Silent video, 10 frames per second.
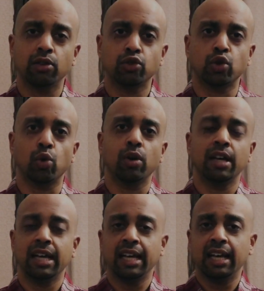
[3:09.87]
So,
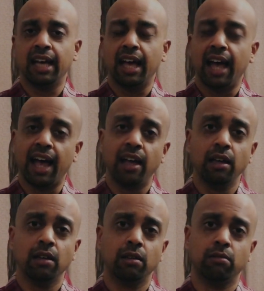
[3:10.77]
est,
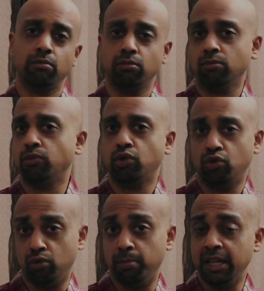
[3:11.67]

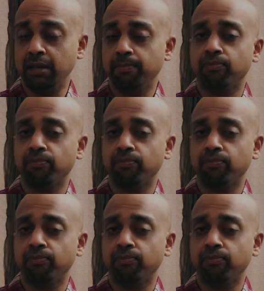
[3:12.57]
to be,